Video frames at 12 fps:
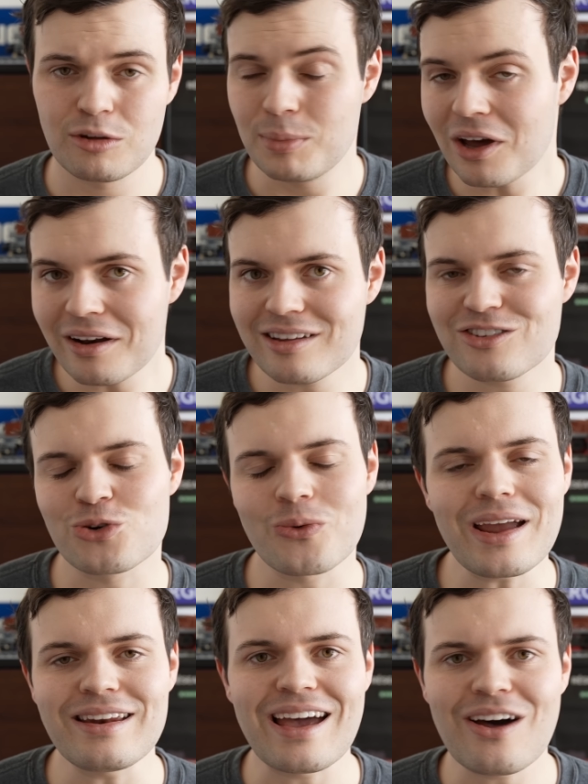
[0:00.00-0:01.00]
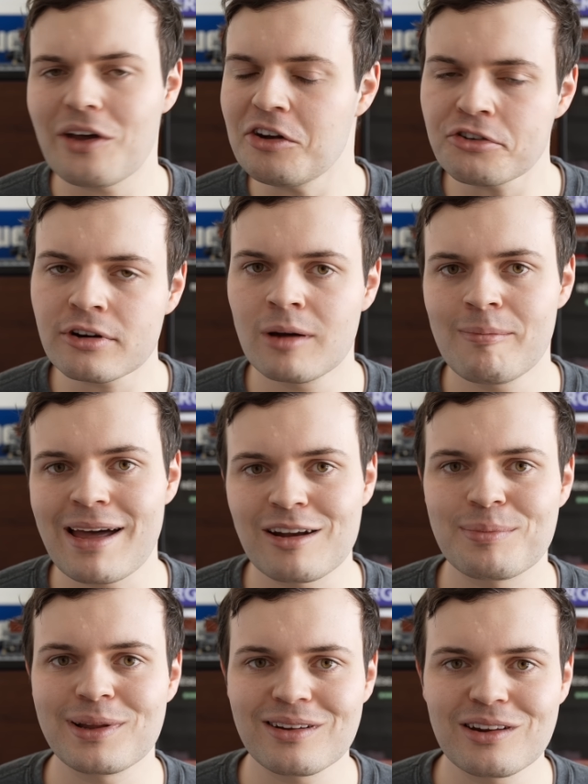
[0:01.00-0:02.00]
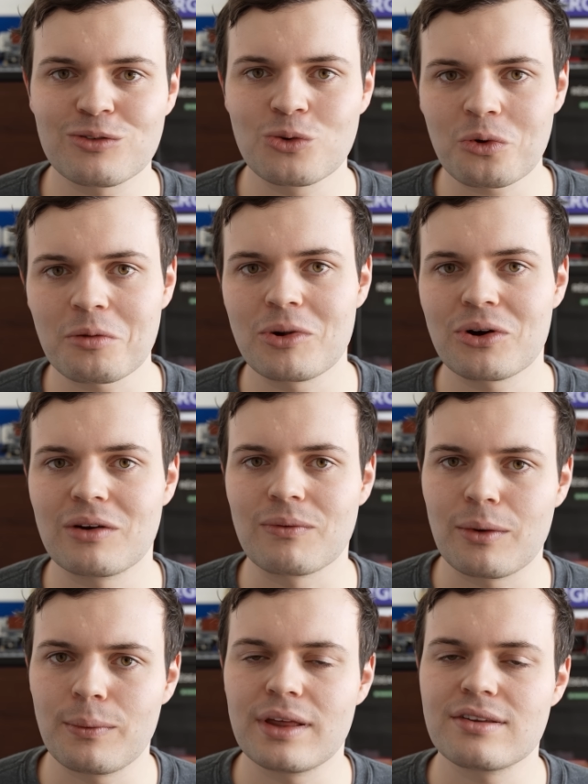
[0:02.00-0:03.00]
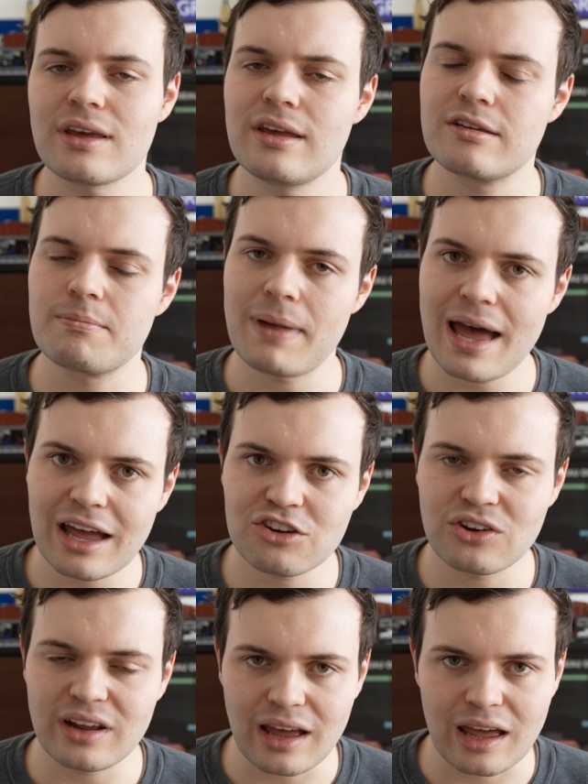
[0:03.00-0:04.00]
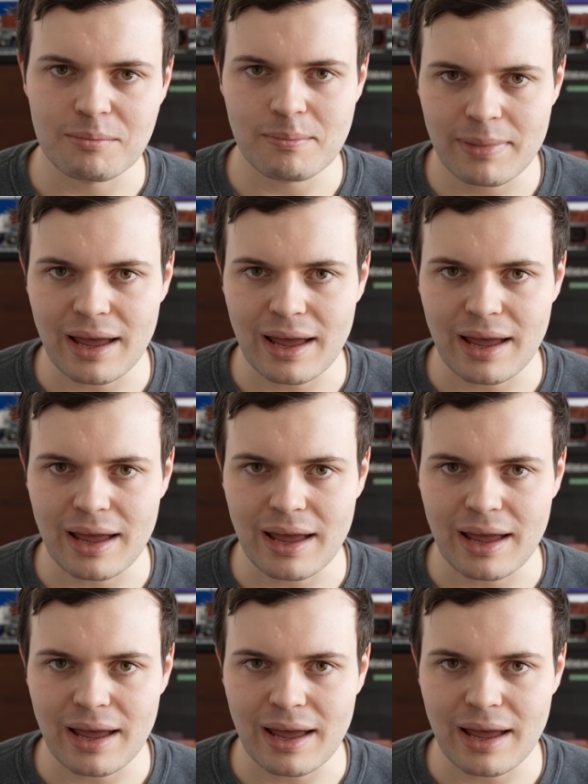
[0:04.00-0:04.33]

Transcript: To be honest, right now, intercompatibility of North American railways is patchy at